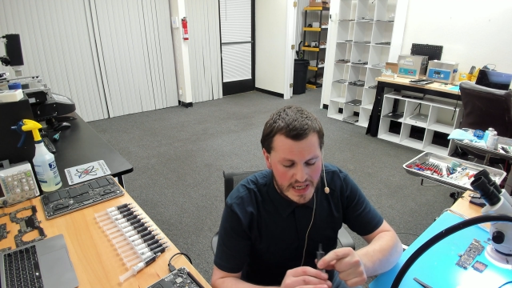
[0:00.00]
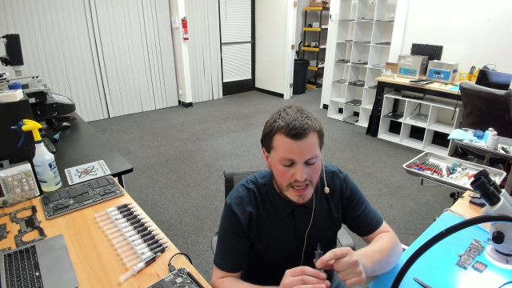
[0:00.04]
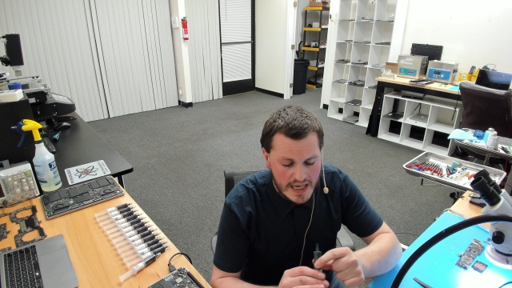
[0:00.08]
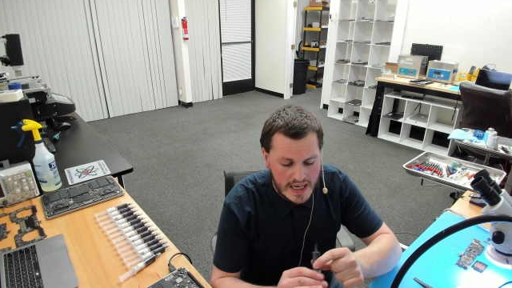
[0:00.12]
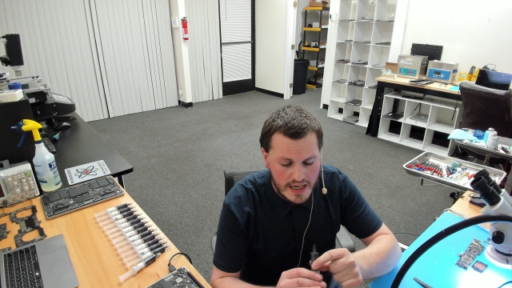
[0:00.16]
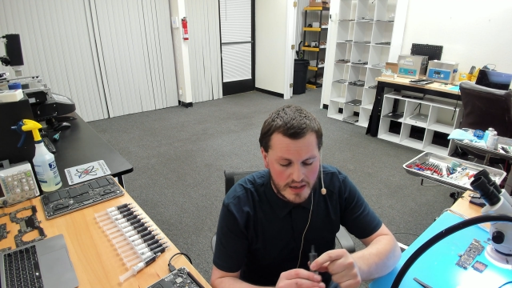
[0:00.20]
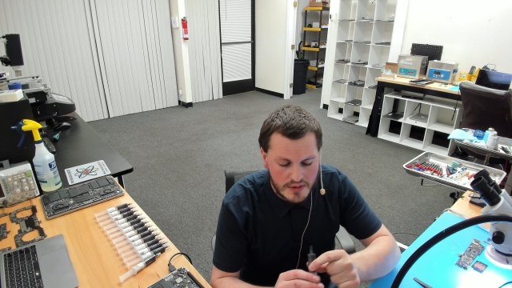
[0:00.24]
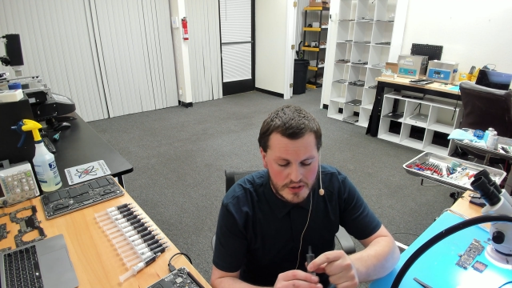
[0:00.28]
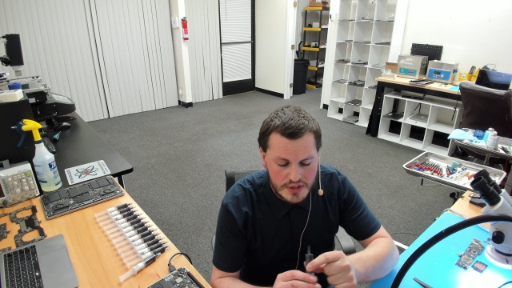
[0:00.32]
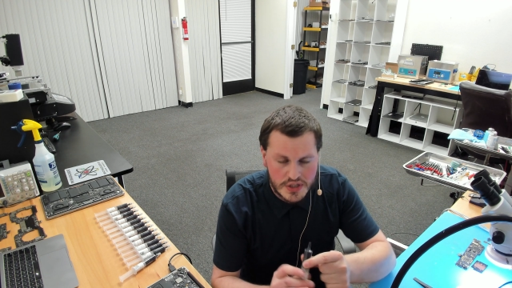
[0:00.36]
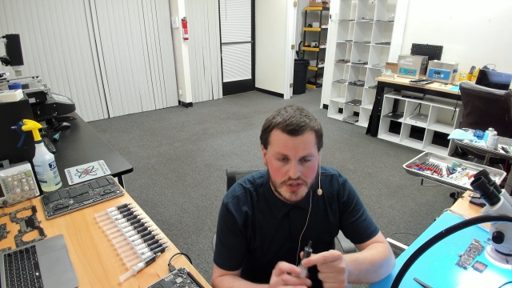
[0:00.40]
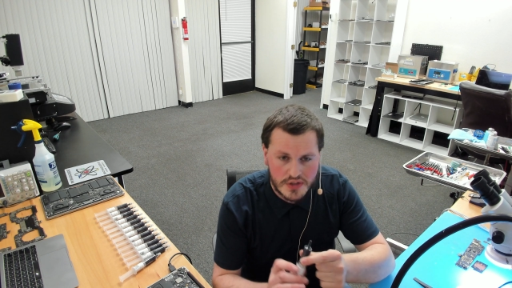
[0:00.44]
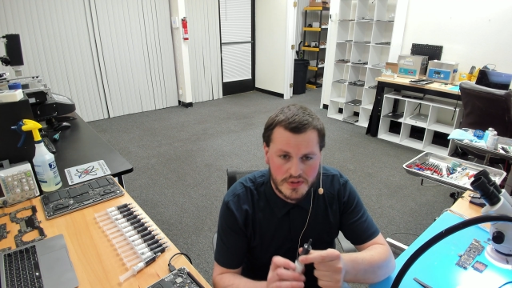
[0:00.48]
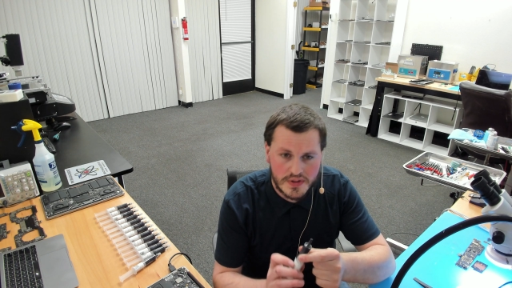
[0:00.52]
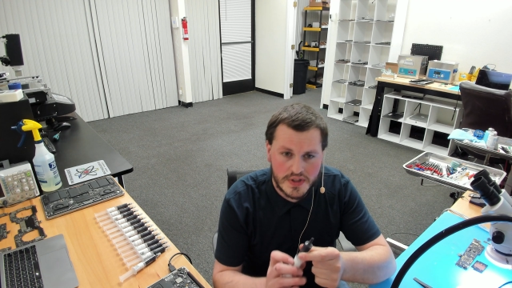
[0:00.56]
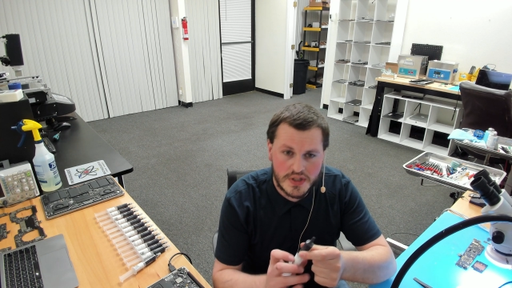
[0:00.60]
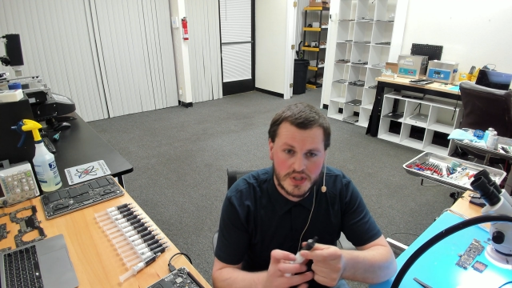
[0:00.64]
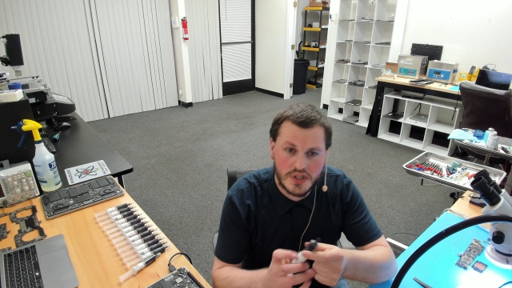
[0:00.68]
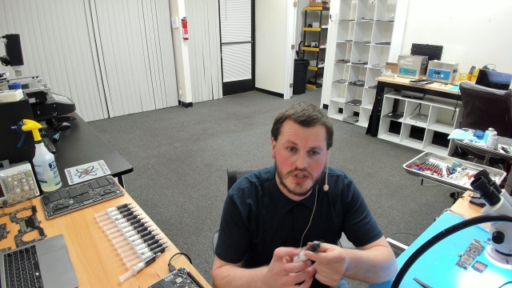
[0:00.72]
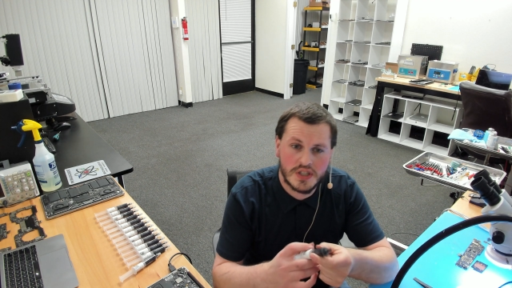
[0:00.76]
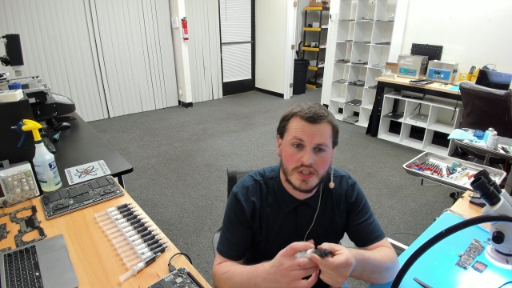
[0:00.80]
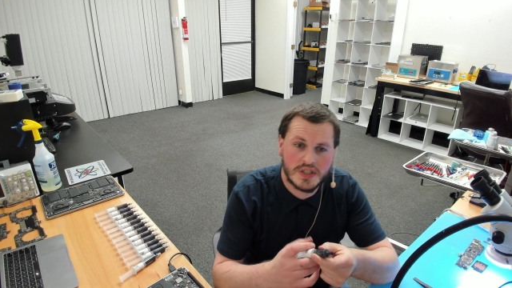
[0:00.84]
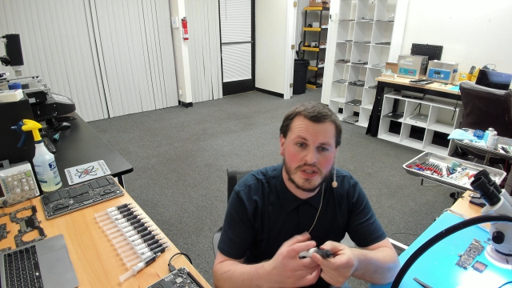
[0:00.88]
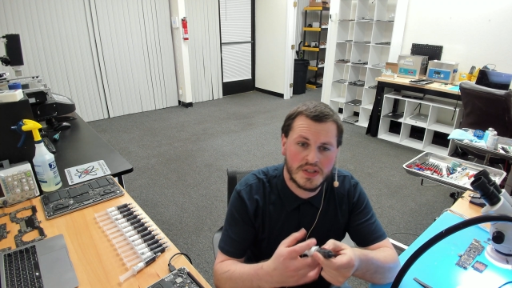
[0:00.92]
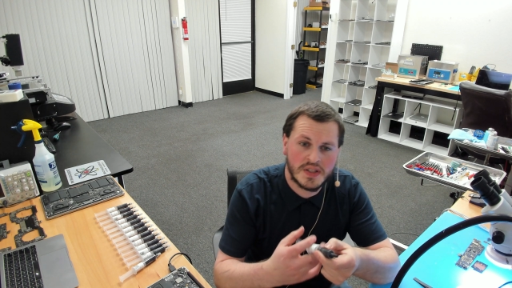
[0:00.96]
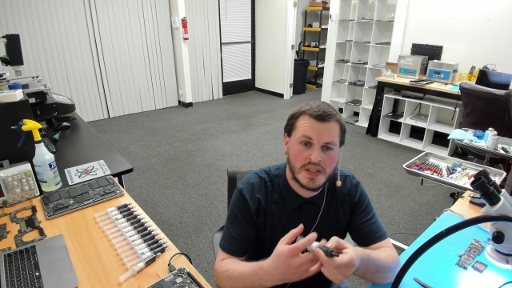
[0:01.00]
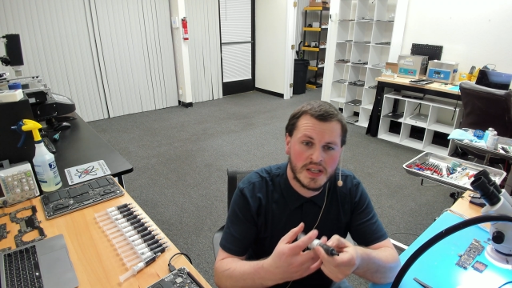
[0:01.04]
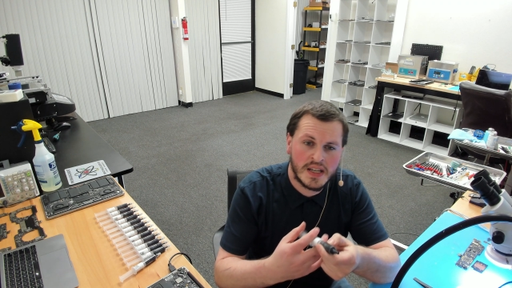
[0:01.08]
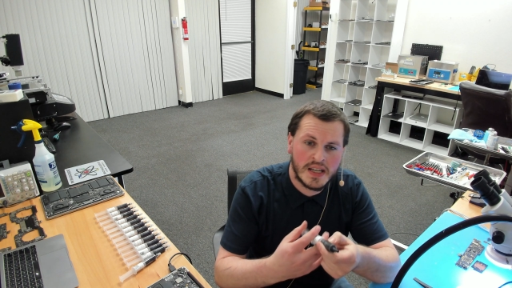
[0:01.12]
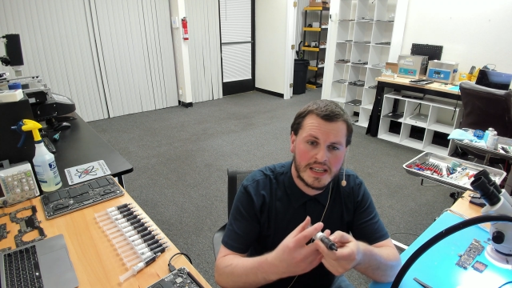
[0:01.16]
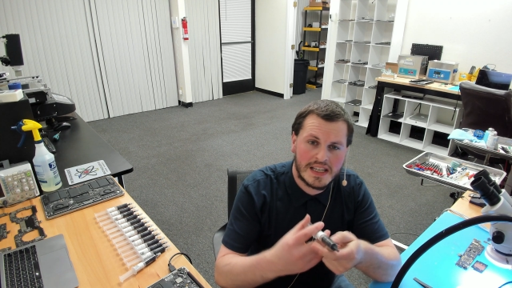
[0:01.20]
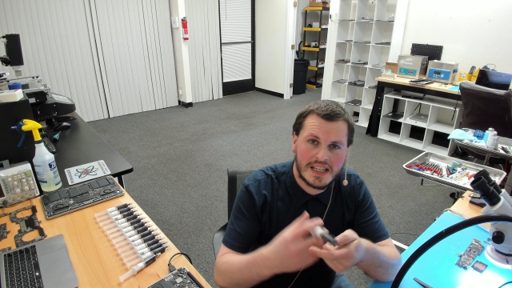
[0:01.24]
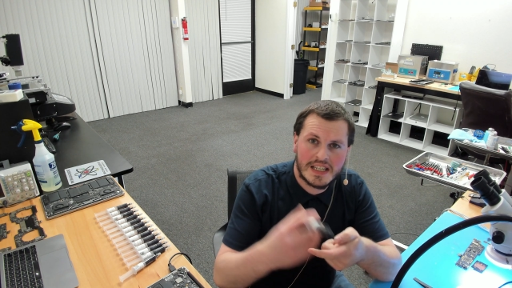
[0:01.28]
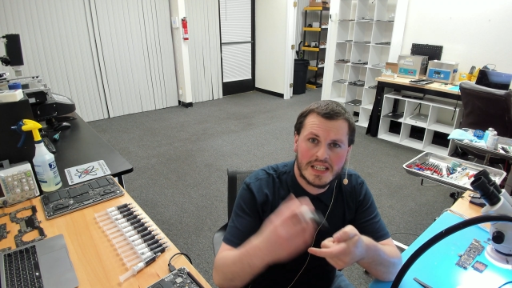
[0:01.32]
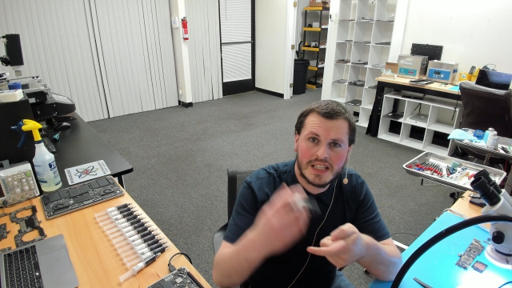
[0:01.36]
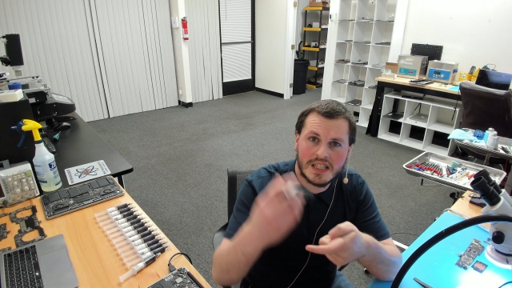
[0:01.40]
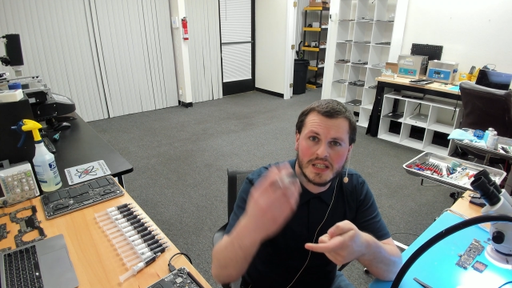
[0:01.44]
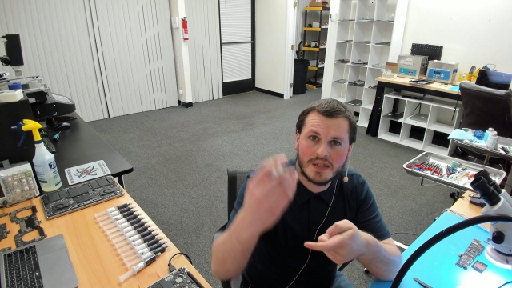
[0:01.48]
Our syringes
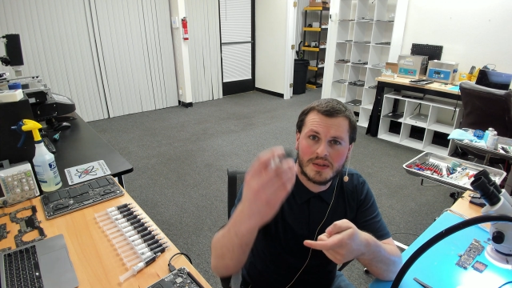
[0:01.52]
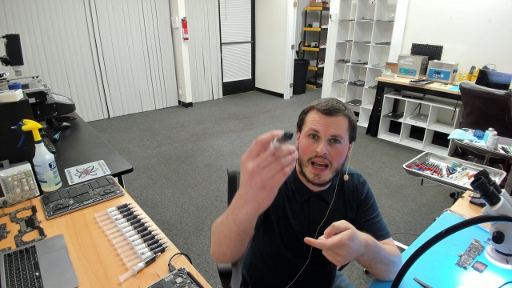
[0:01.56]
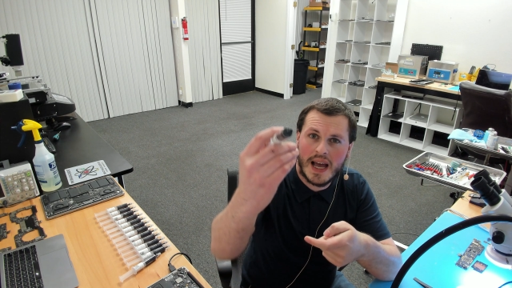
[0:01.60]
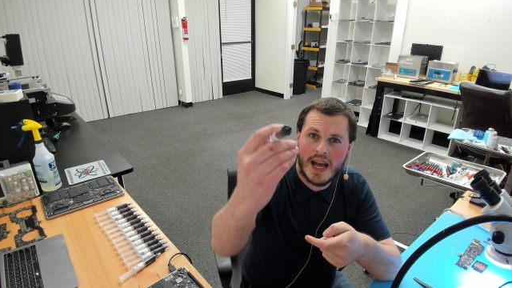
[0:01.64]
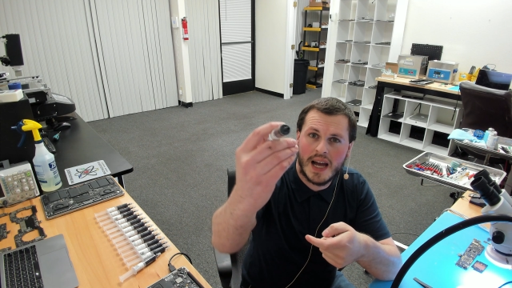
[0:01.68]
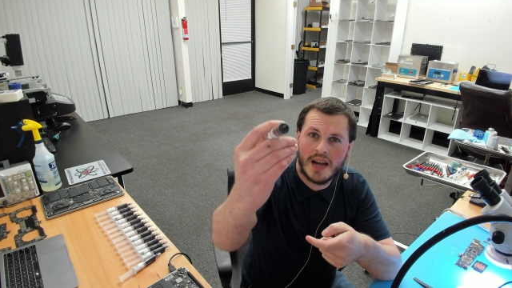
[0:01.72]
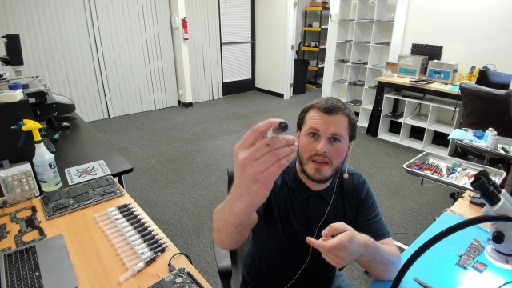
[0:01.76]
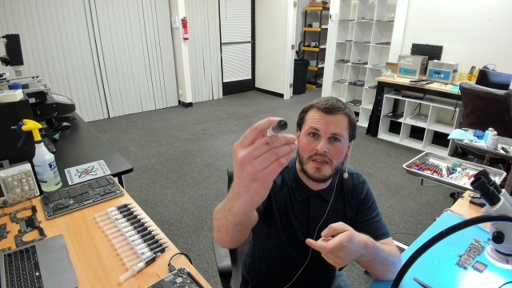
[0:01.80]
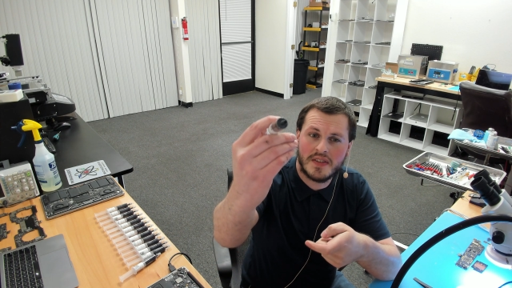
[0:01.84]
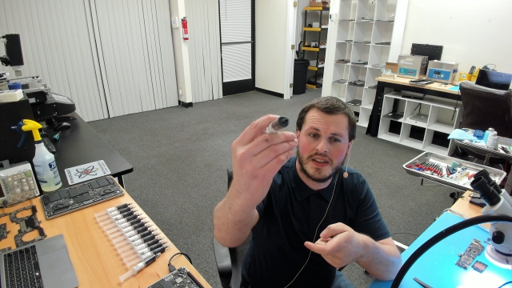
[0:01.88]
have